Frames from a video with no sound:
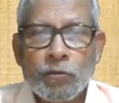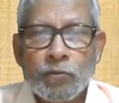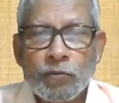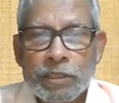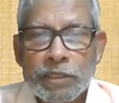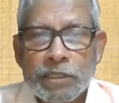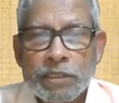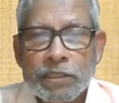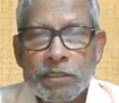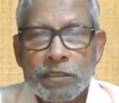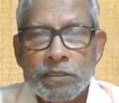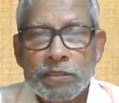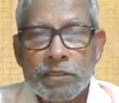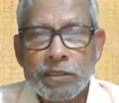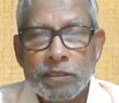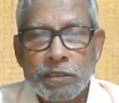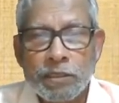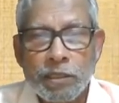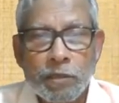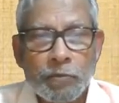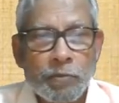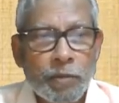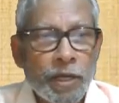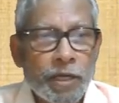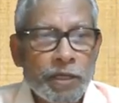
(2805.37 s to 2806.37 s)
which is
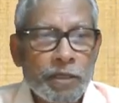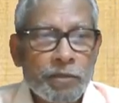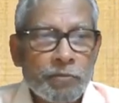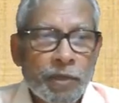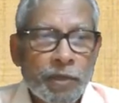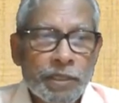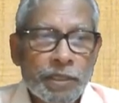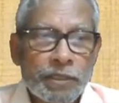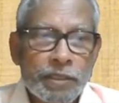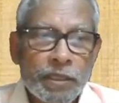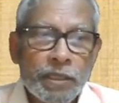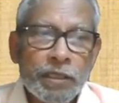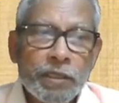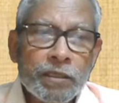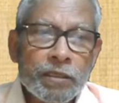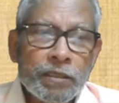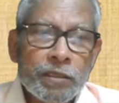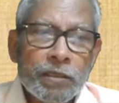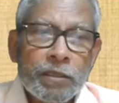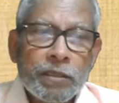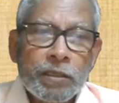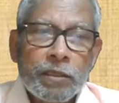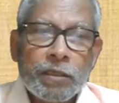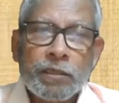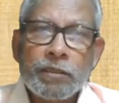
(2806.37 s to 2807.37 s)
determined by the
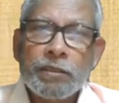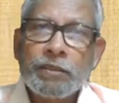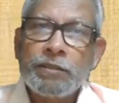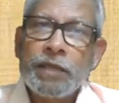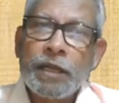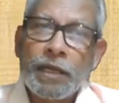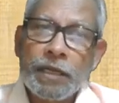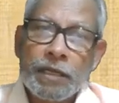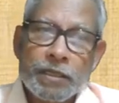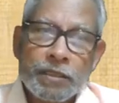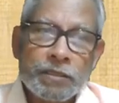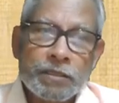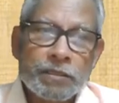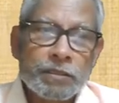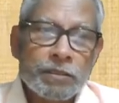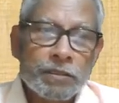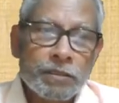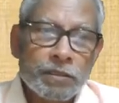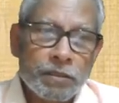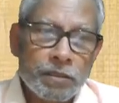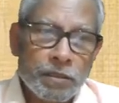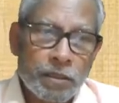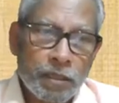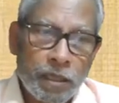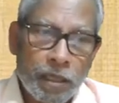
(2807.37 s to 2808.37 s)
direct
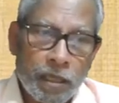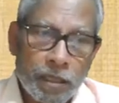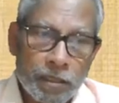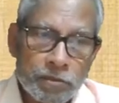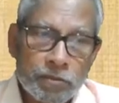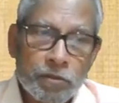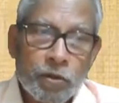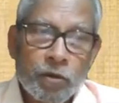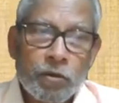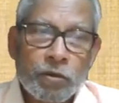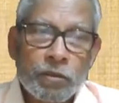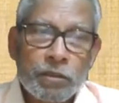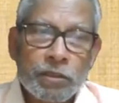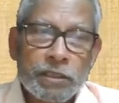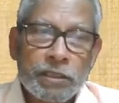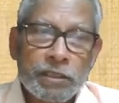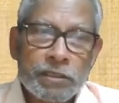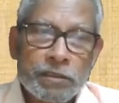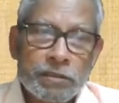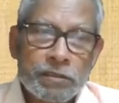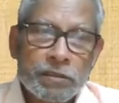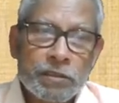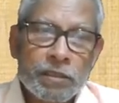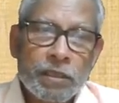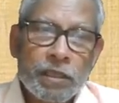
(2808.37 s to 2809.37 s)

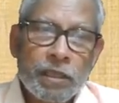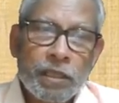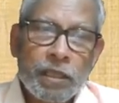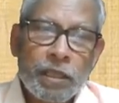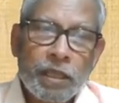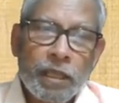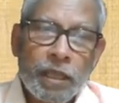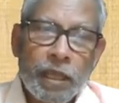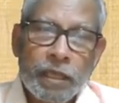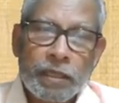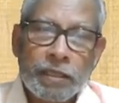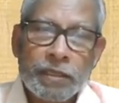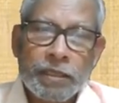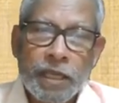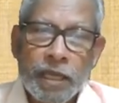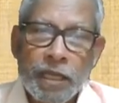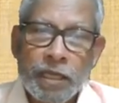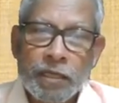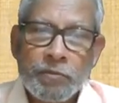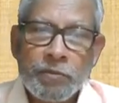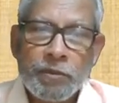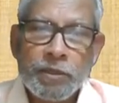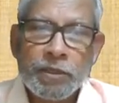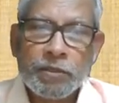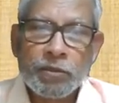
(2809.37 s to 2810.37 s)
stockholders and
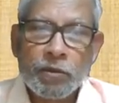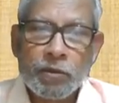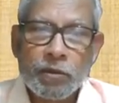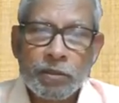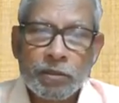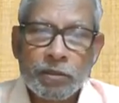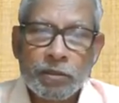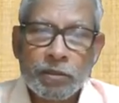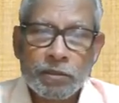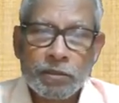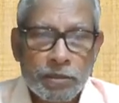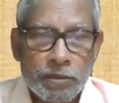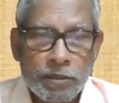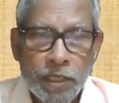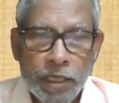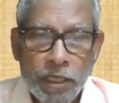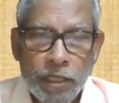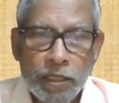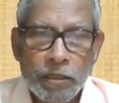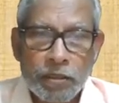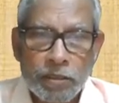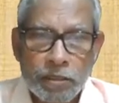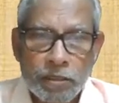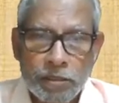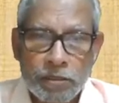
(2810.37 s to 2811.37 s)
can be
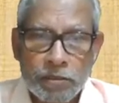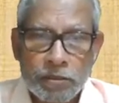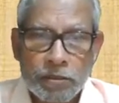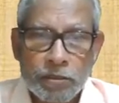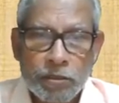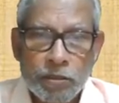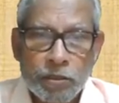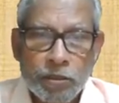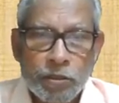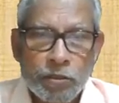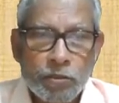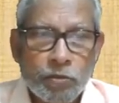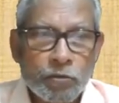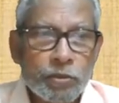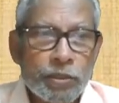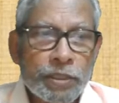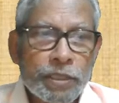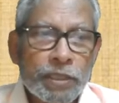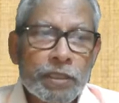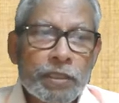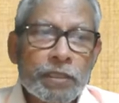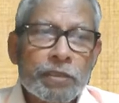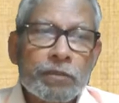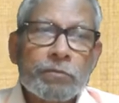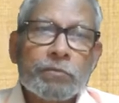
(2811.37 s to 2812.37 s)
tailored to
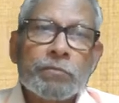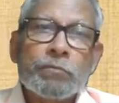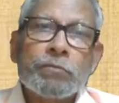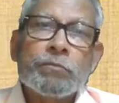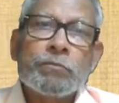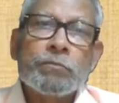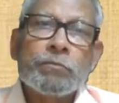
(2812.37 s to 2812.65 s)
their